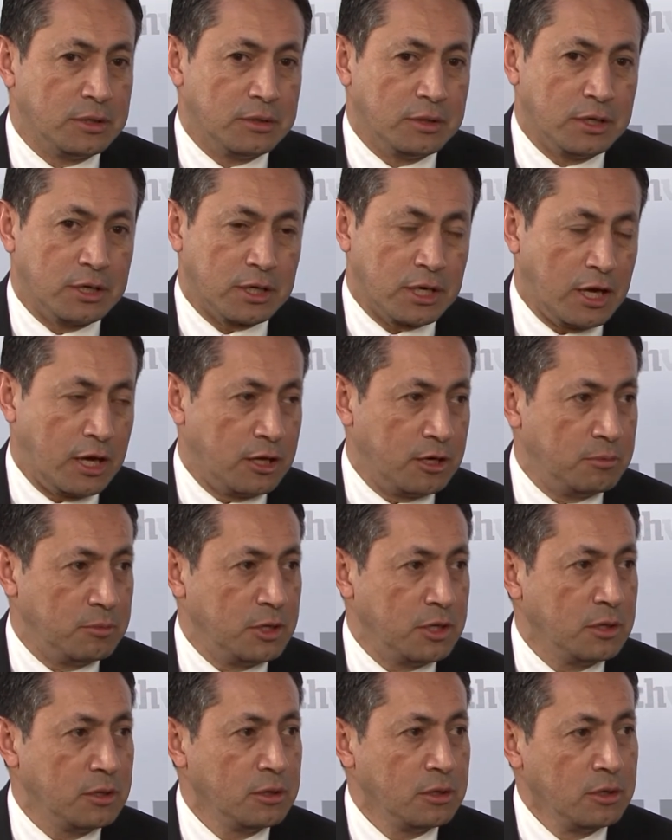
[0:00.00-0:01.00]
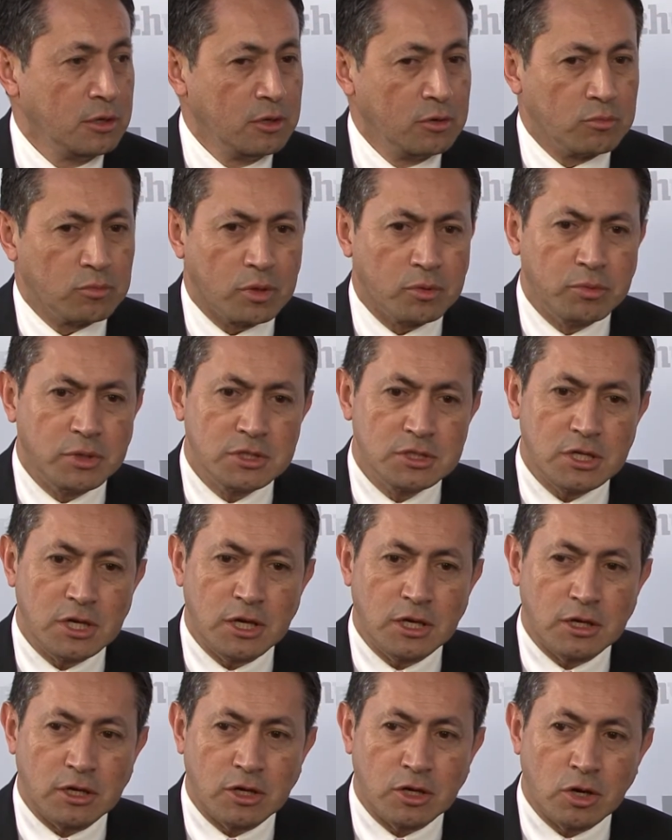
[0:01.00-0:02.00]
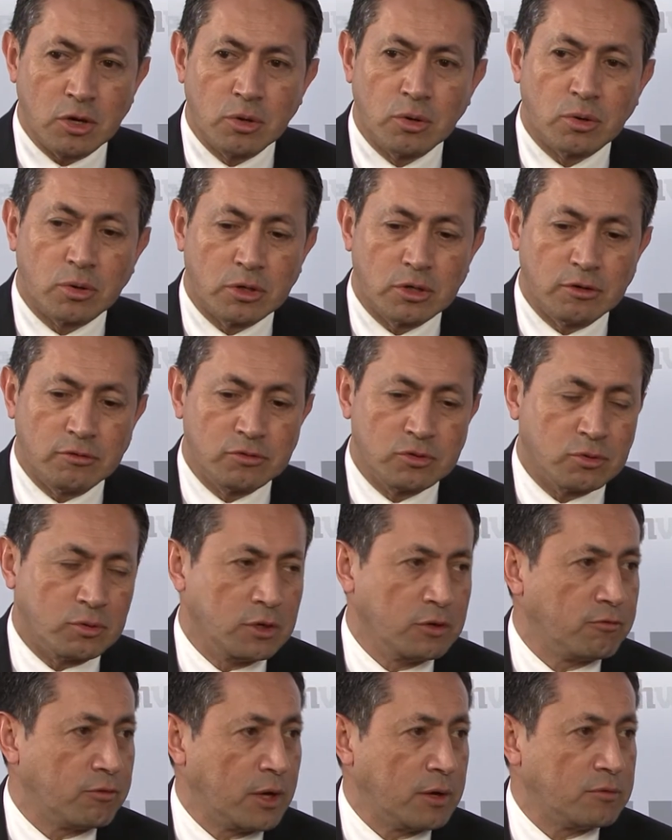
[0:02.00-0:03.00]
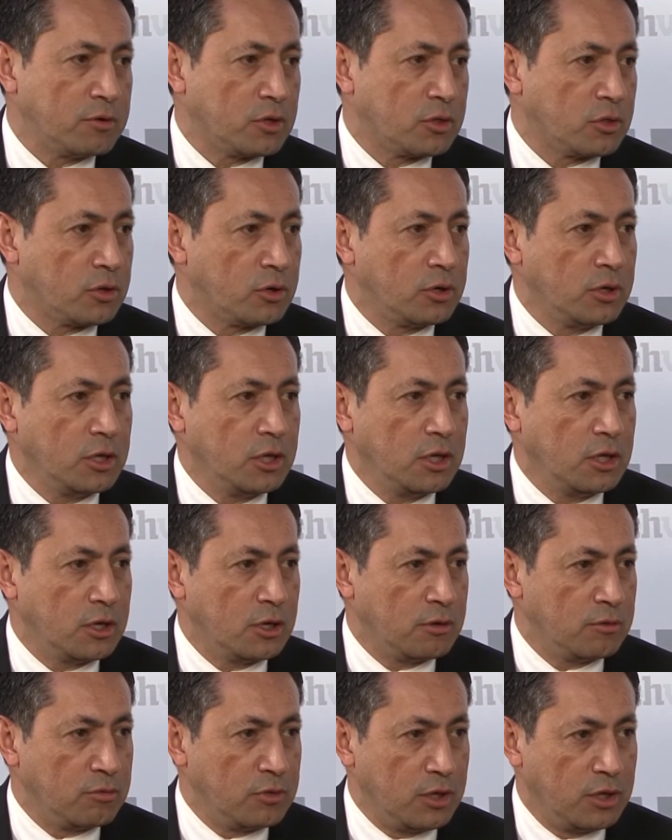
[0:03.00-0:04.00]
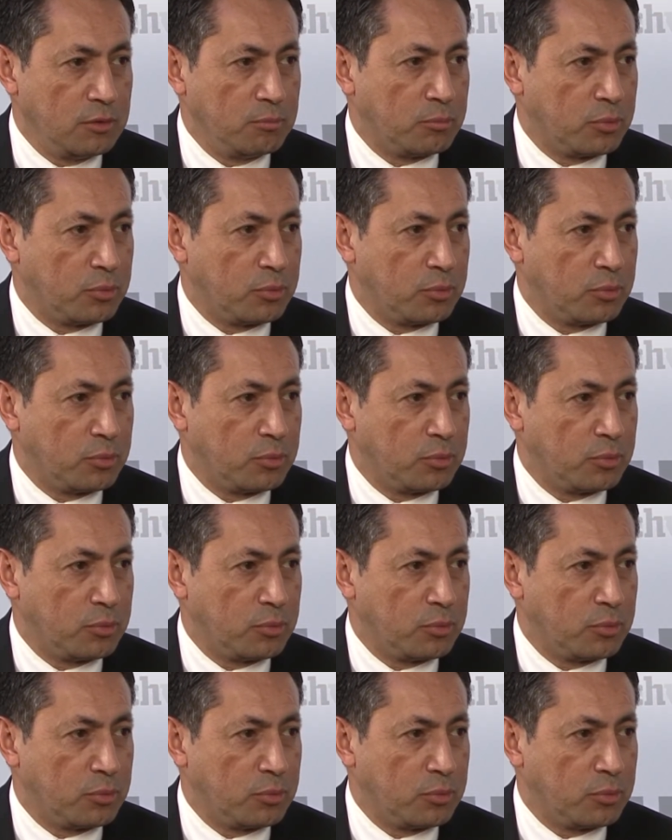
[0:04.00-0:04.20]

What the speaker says: academy where we take a cohort of 25 to 30 of the